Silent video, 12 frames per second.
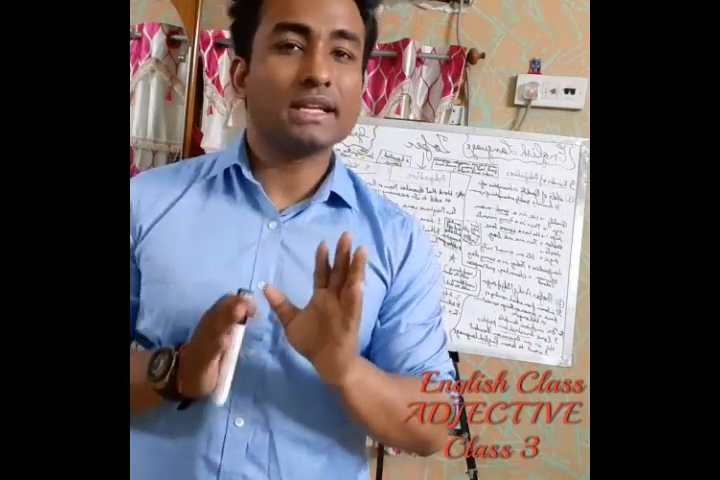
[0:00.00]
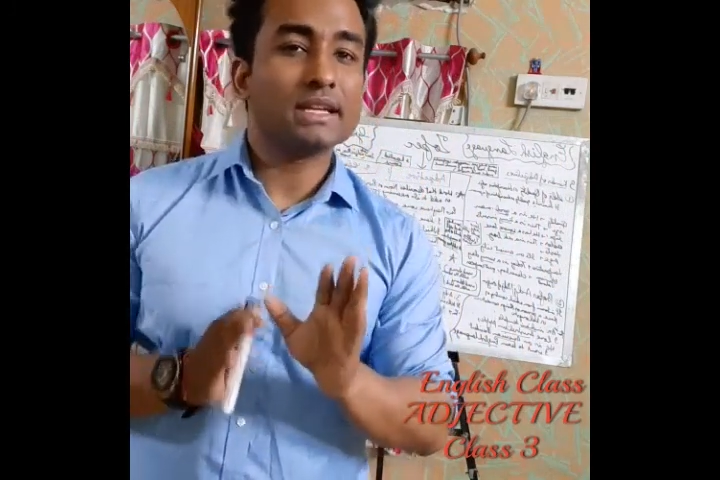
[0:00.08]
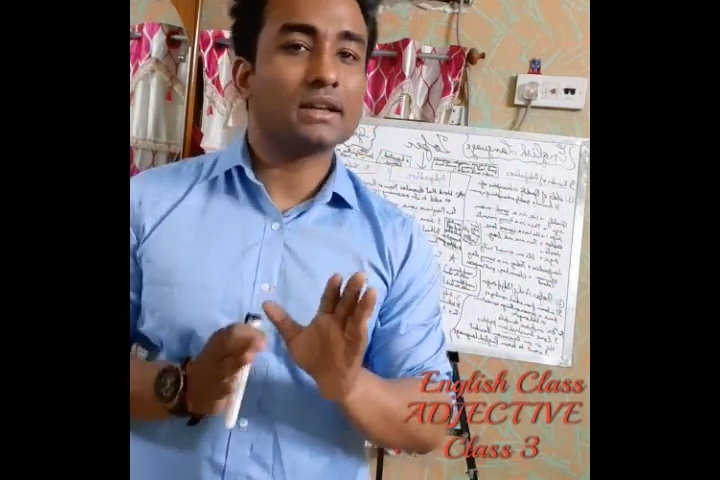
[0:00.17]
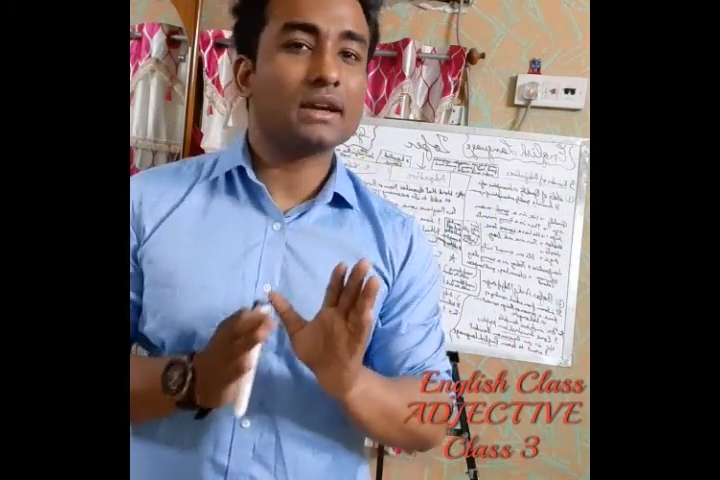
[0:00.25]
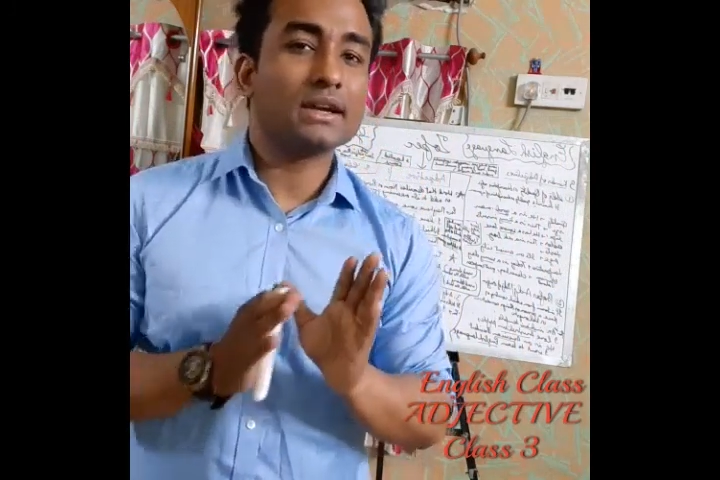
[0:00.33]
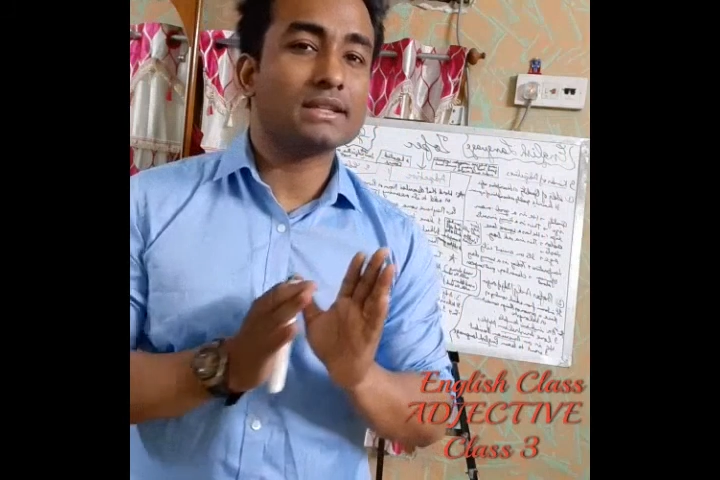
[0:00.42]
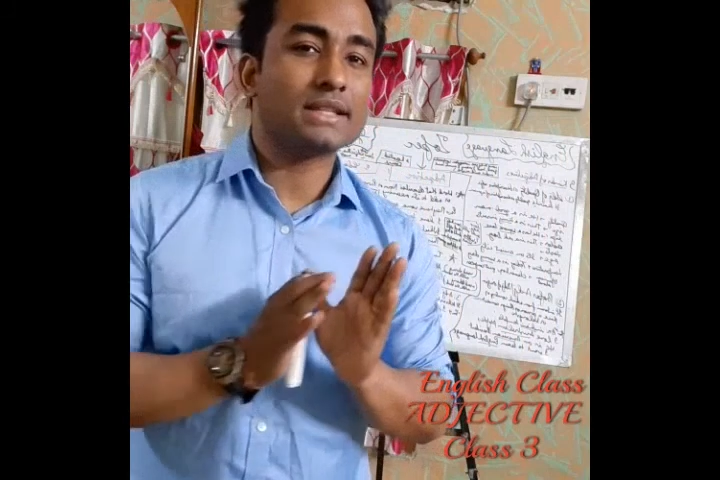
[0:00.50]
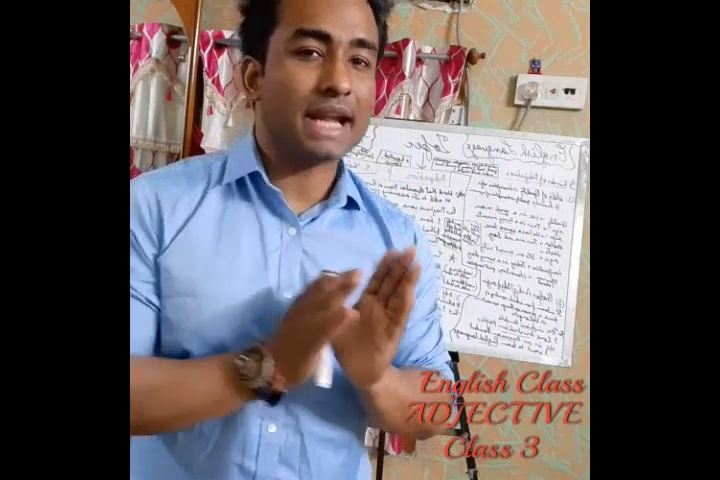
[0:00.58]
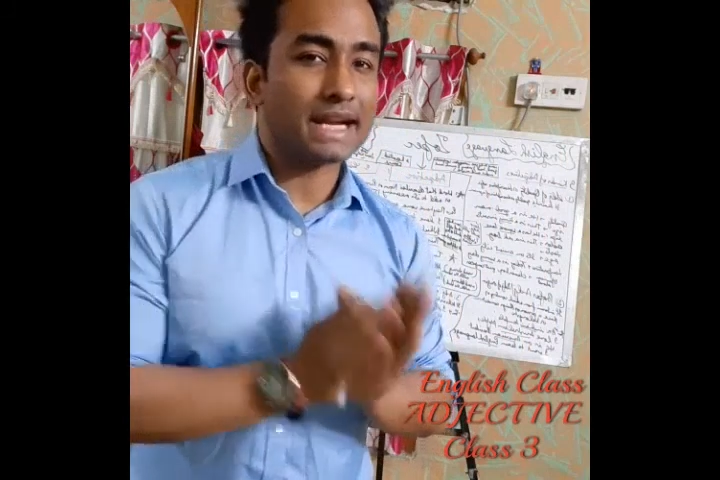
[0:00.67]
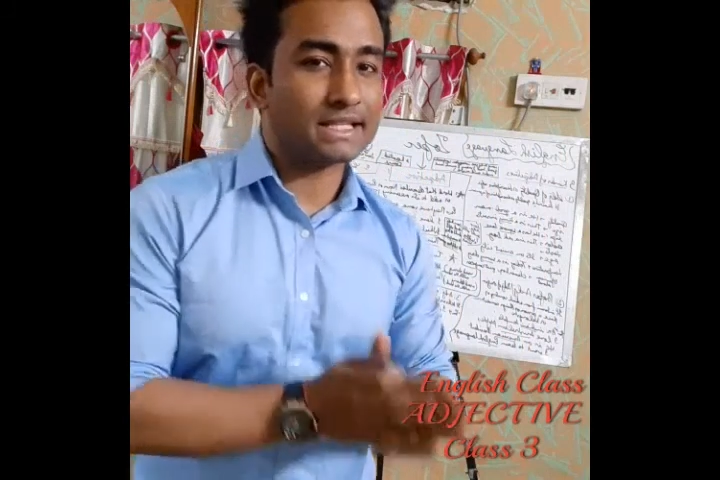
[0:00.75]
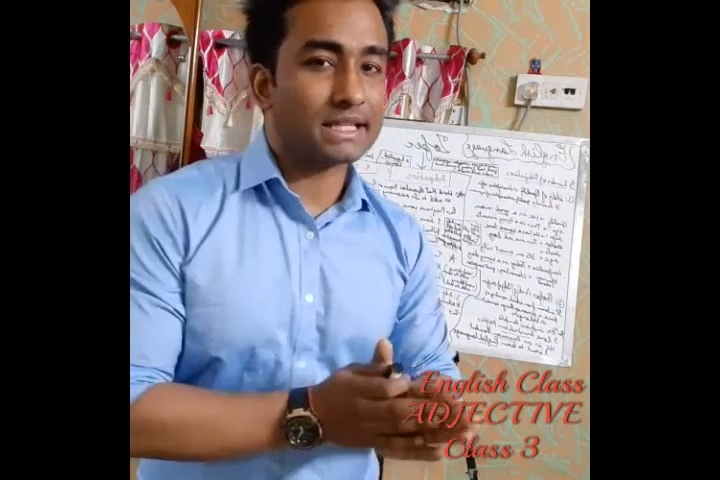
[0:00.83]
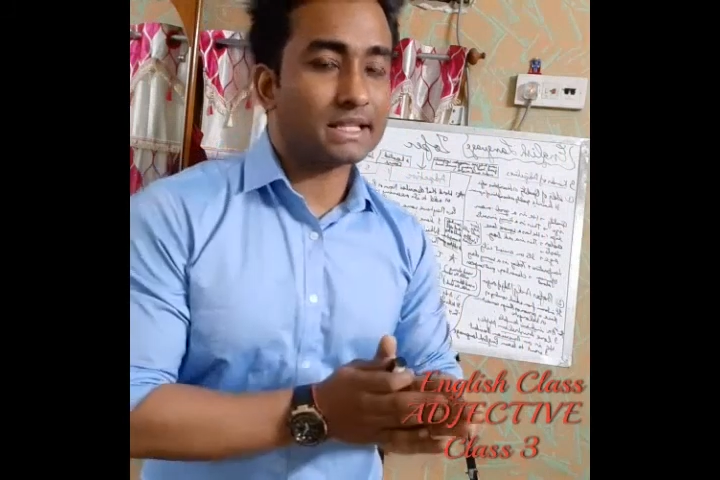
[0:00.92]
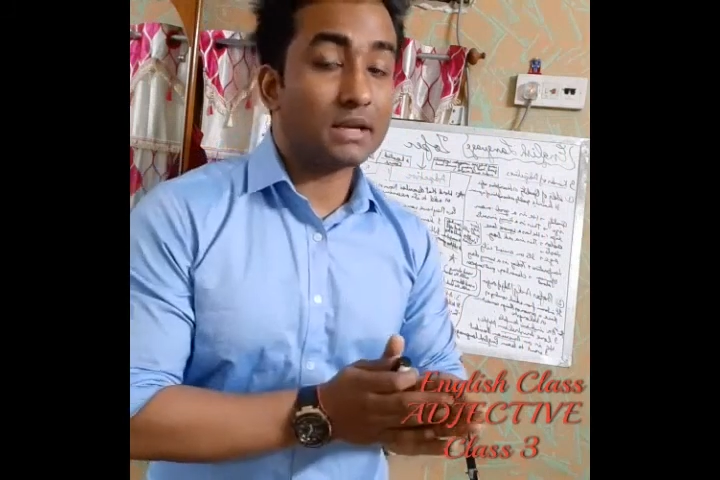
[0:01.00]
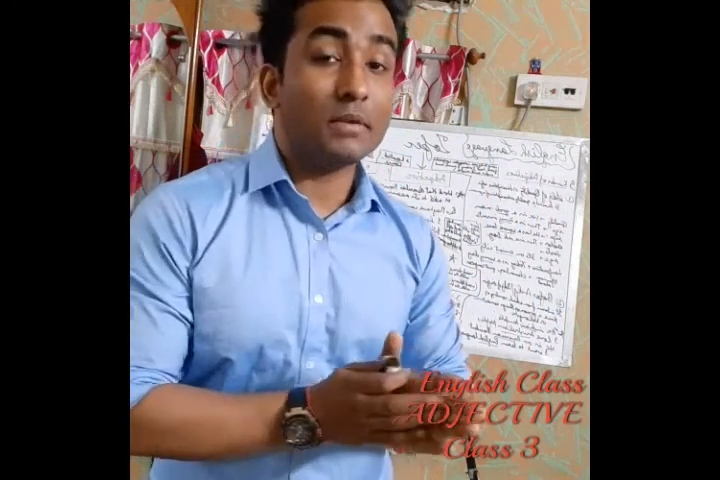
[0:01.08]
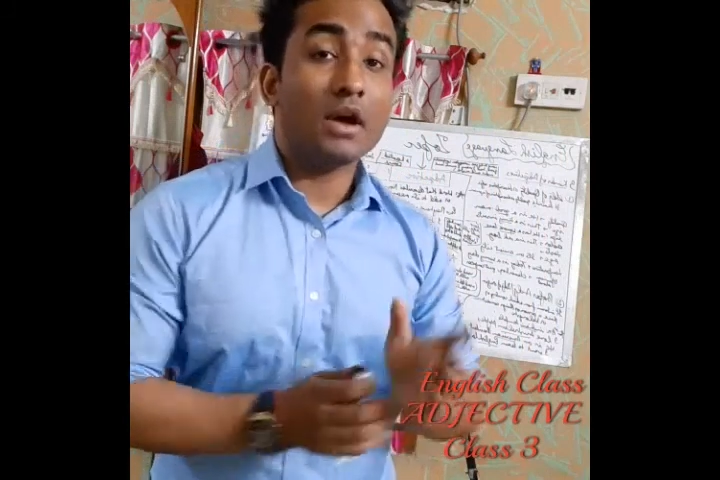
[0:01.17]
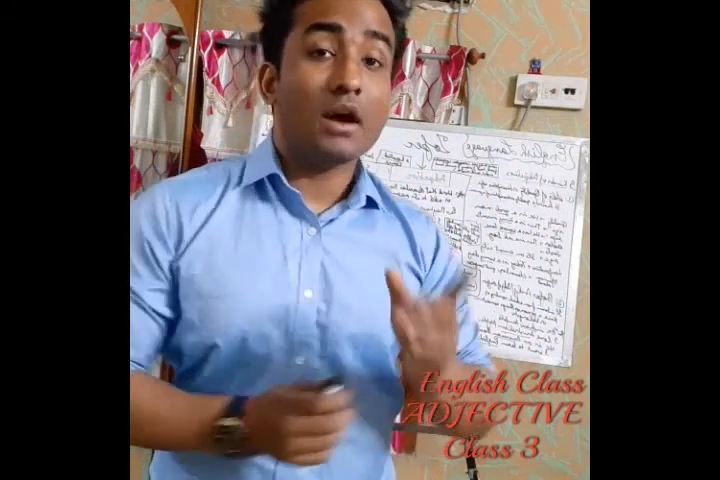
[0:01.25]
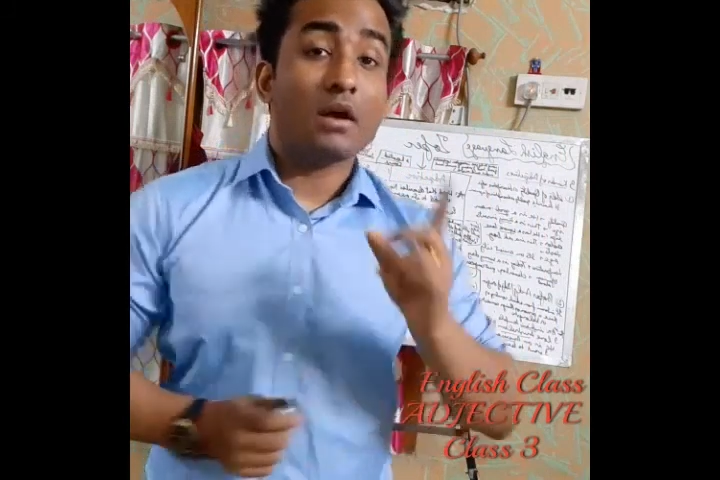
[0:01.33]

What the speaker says: neither is an adjective,